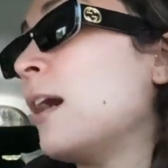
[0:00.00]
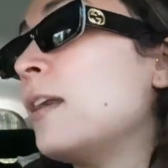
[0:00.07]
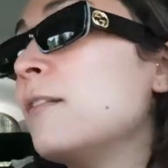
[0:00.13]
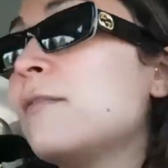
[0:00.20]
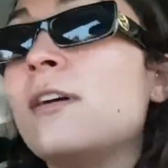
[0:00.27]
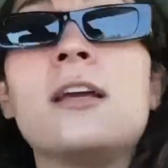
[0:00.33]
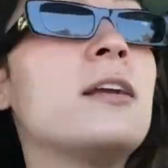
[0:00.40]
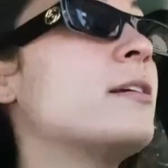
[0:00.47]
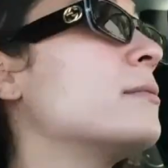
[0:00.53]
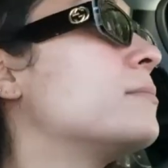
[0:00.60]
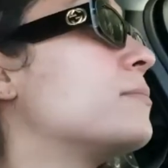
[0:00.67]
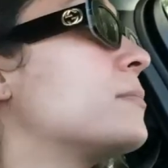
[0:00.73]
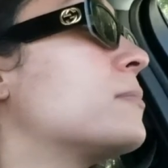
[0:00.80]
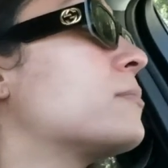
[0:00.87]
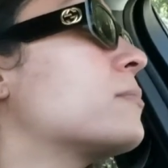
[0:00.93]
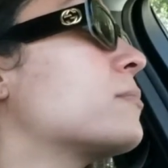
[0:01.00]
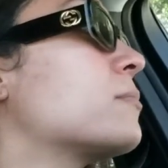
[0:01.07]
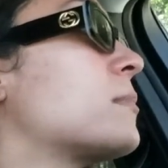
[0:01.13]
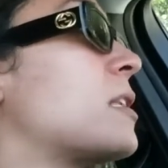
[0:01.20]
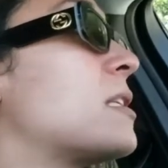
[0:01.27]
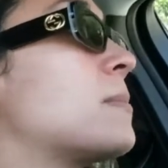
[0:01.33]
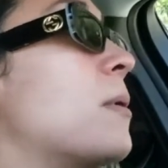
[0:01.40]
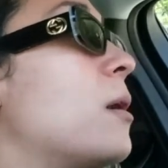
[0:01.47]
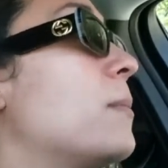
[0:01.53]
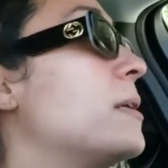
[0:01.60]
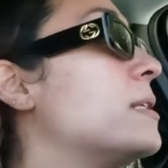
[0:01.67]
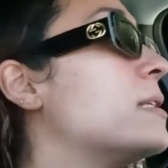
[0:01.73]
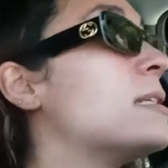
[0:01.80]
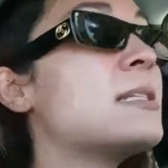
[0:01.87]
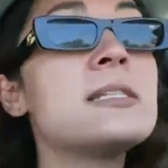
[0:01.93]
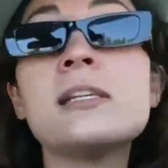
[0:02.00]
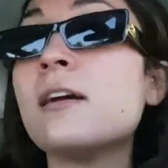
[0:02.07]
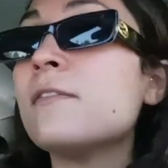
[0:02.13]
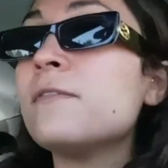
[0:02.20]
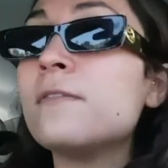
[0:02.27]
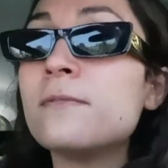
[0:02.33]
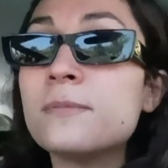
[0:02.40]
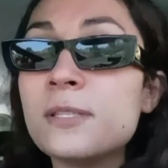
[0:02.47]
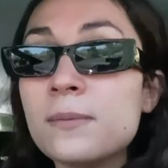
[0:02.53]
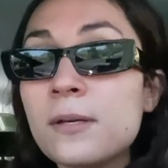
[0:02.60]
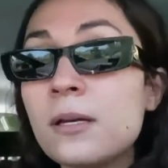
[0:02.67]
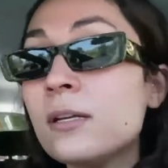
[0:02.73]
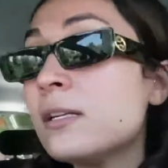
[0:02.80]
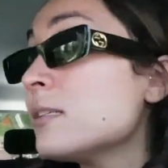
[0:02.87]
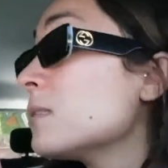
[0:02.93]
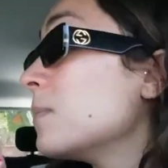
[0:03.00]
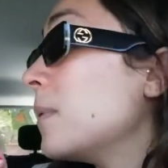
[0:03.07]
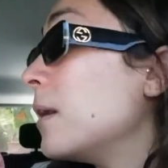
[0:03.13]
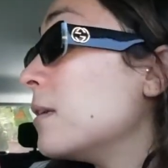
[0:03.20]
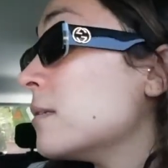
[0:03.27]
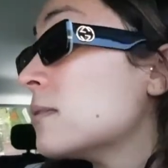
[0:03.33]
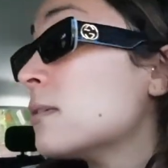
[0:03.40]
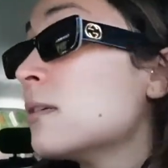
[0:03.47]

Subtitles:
kind of like small business stuff, to be honest, but